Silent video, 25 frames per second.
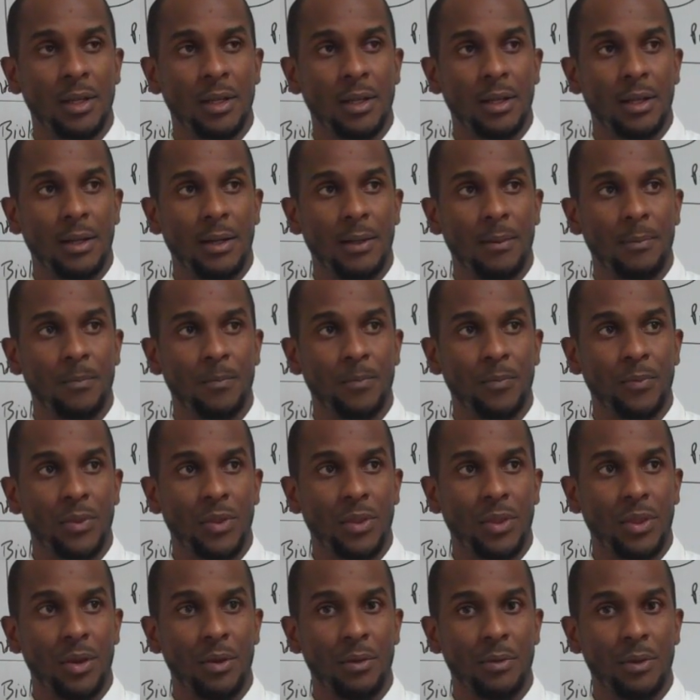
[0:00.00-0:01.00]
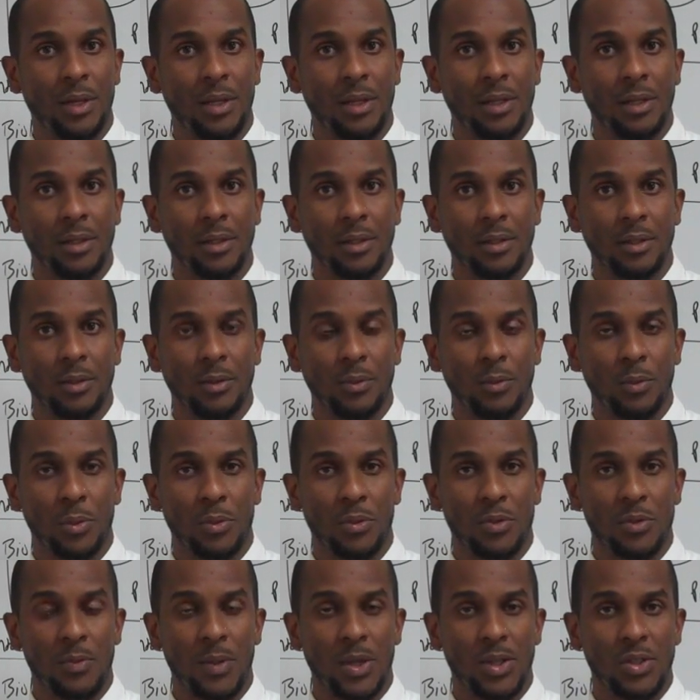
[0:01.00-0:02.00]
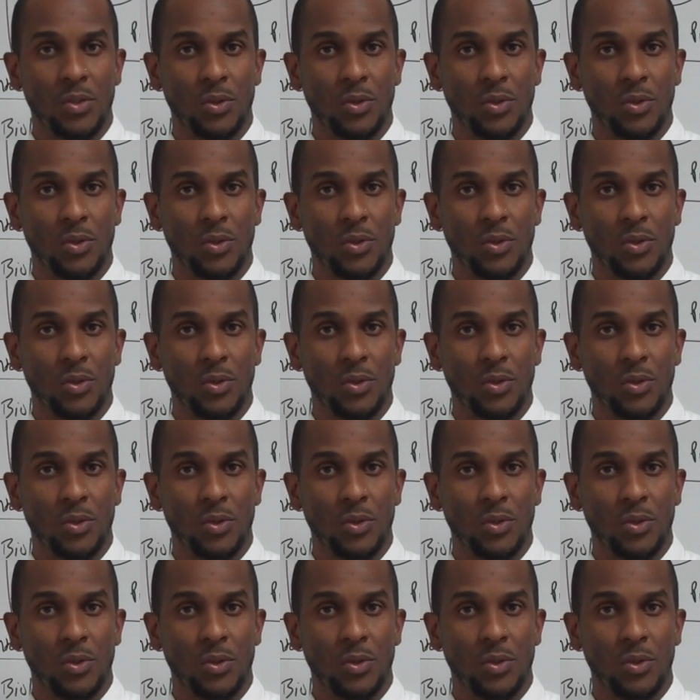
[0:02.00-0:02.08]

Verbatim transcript: um, theory with respect